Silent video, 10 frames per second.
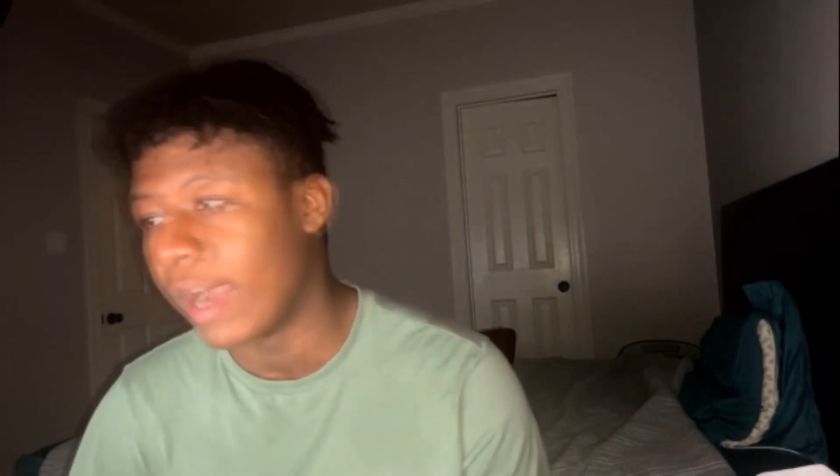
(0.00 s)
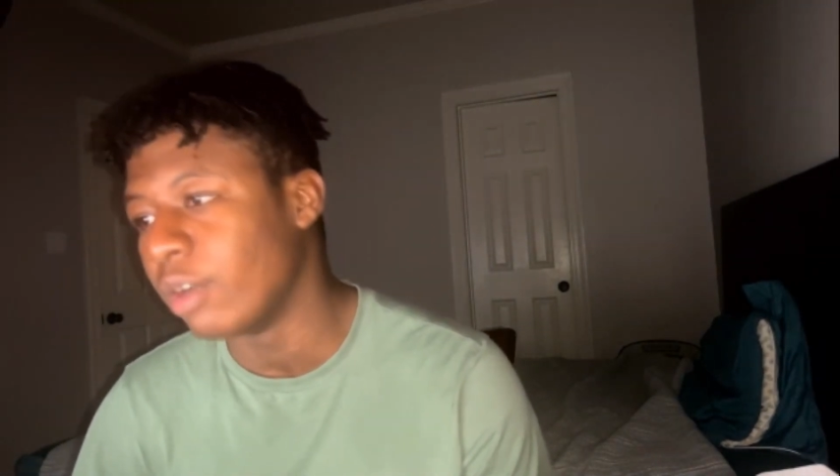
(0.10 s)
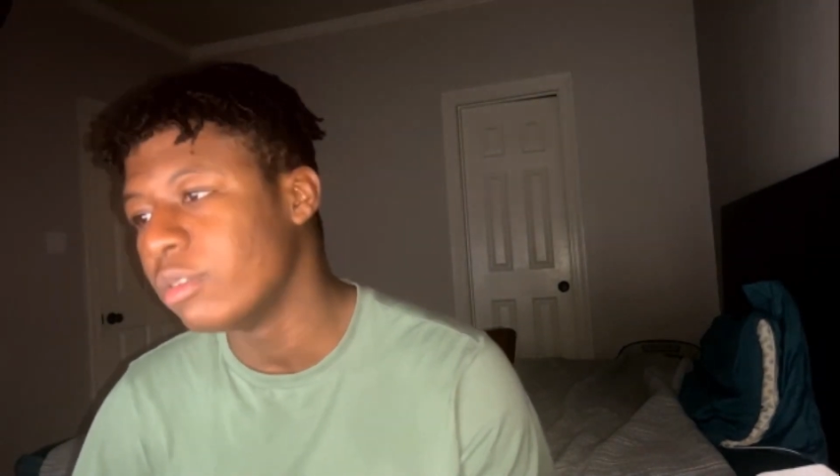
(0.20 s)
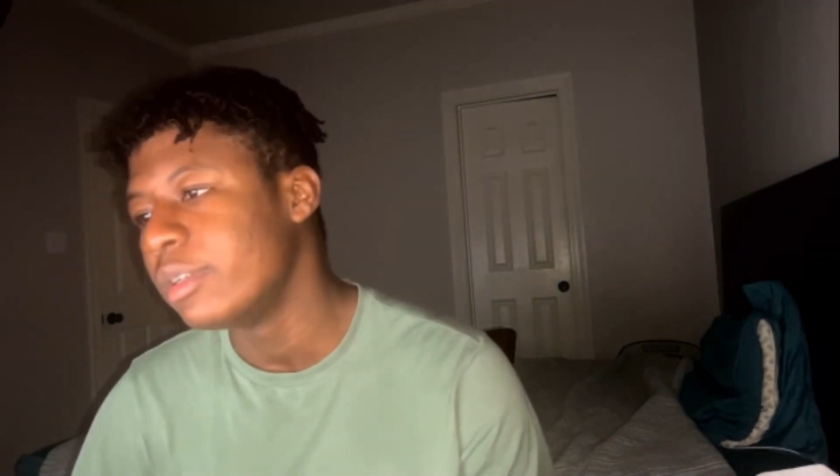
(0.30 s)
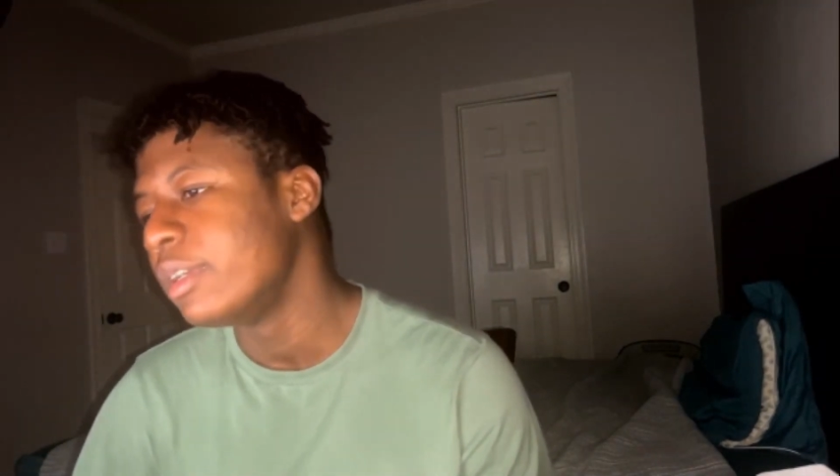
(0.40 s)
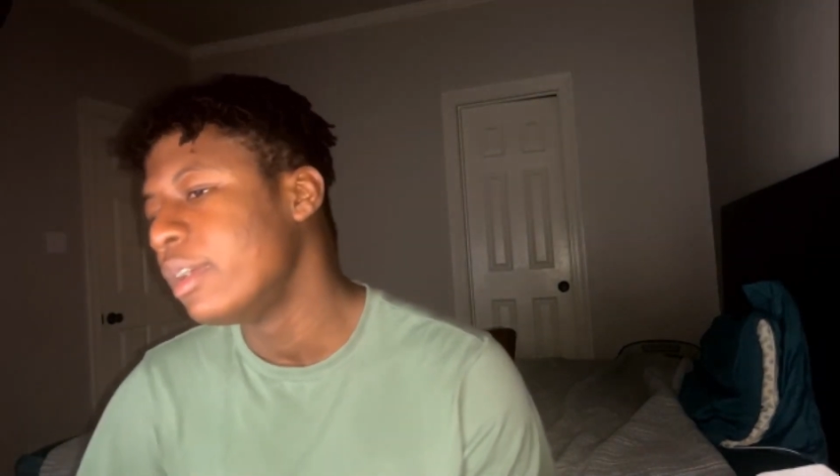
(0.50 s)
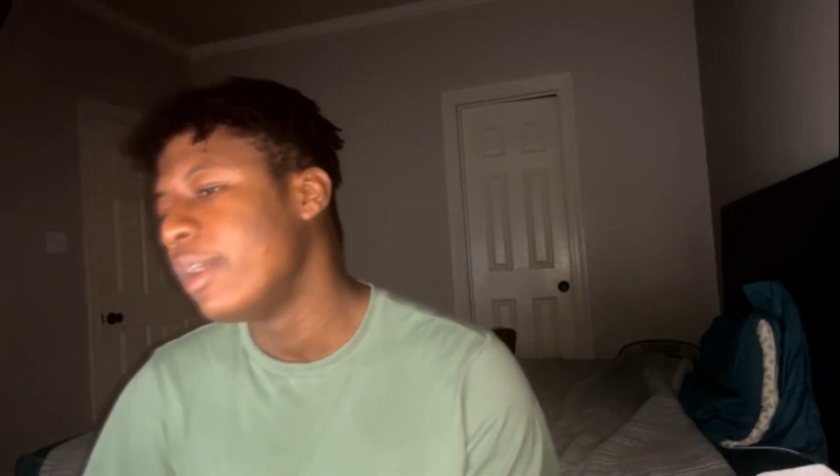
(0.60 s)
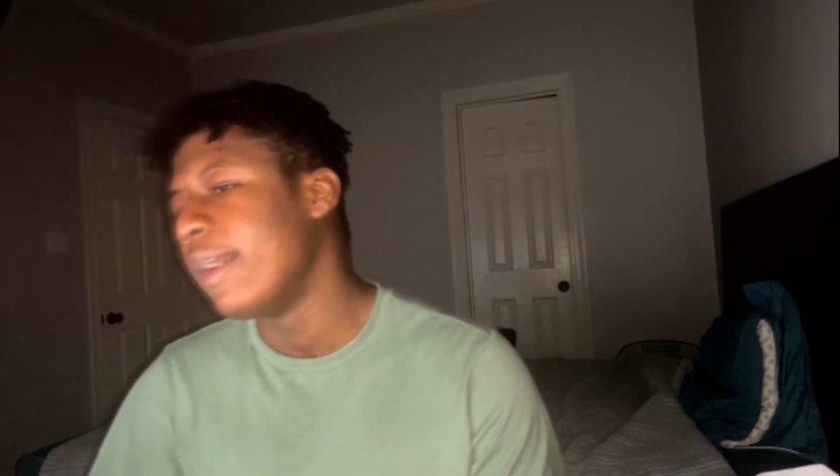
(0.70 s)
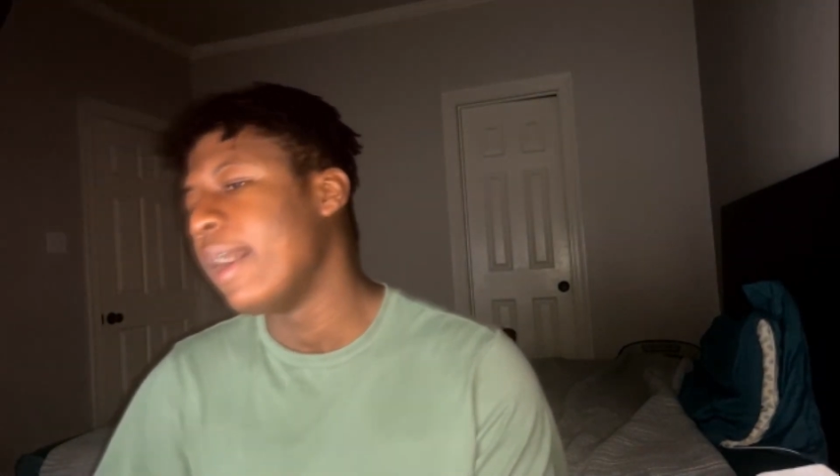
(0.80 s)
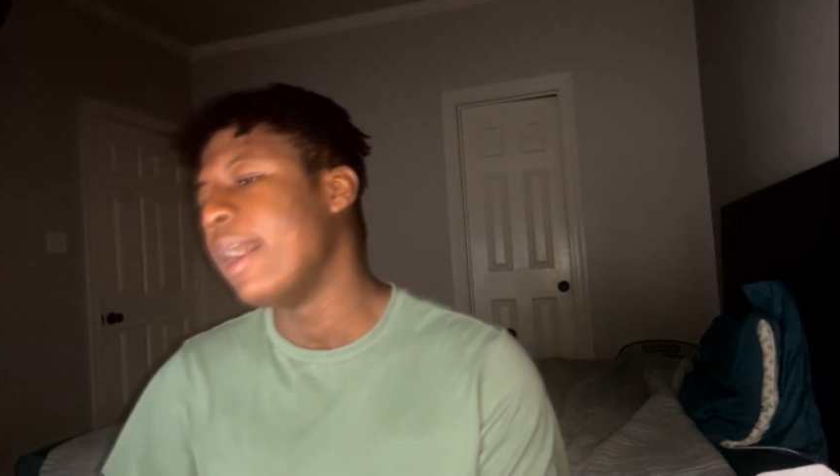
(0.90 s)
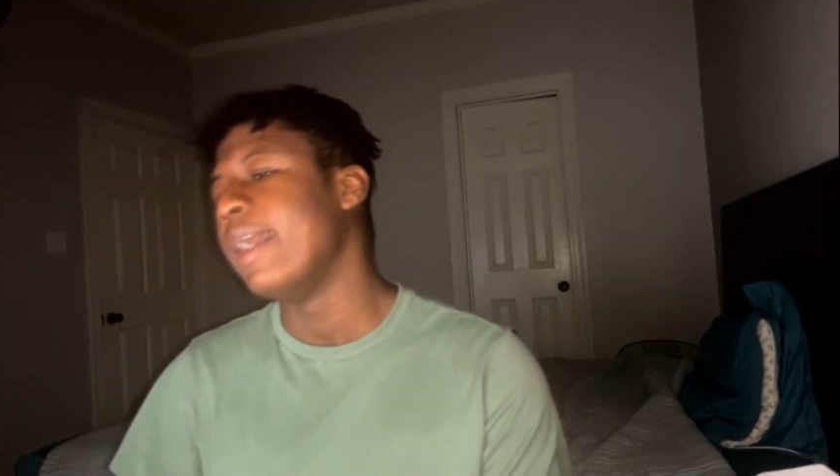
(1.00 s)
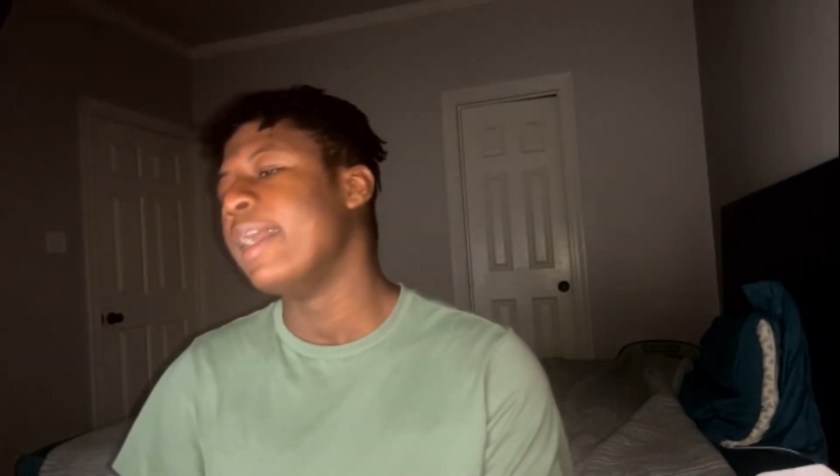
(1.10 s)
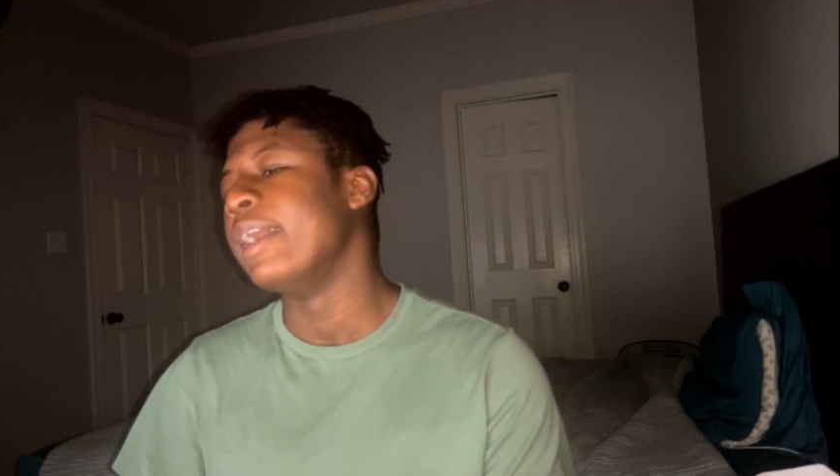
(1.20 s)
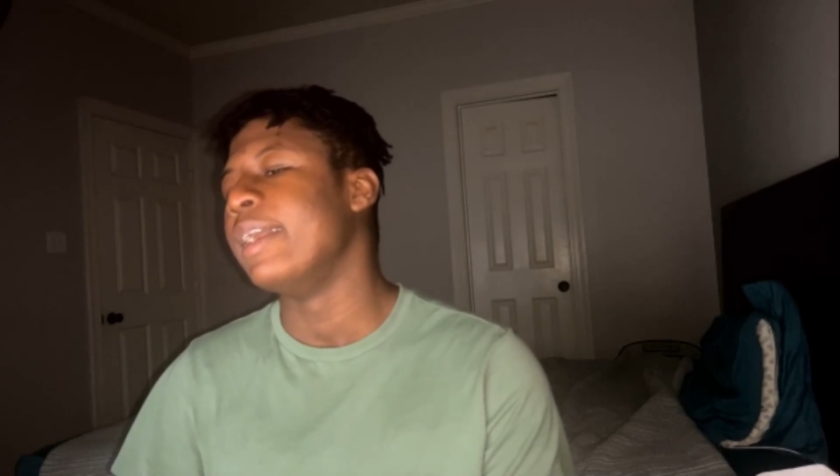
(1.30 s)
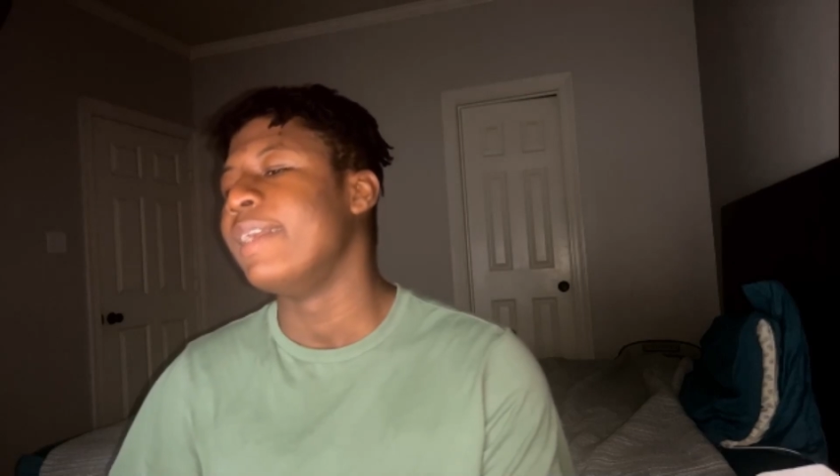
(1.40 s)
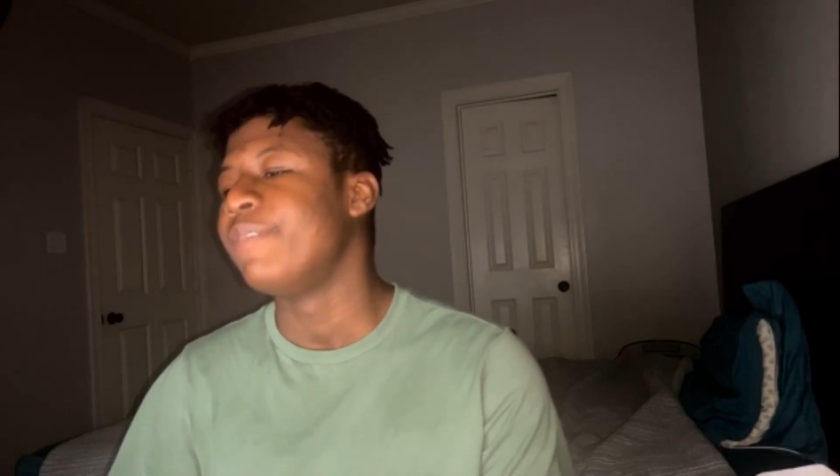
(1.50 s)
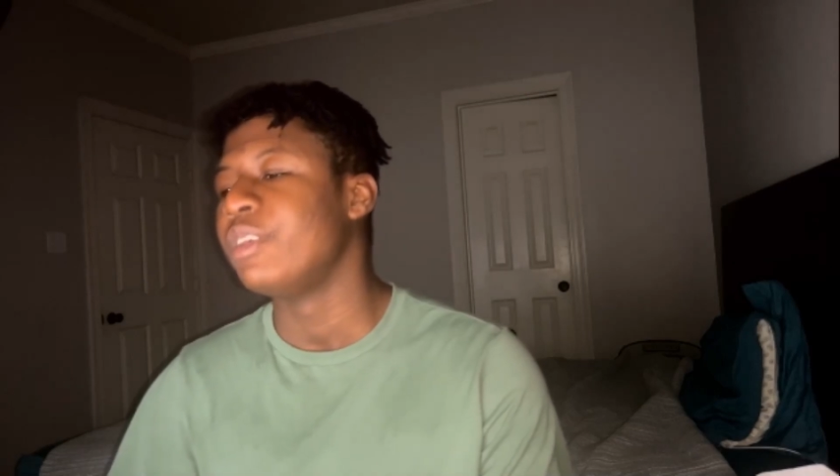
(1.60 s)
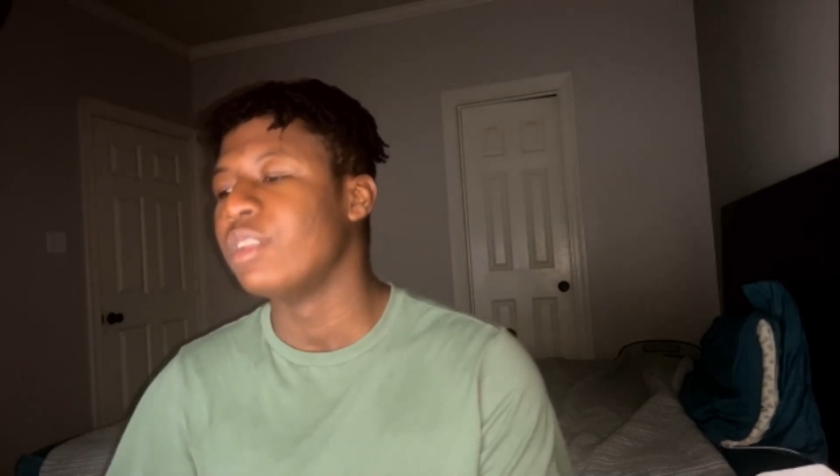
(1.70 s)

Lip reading: well. If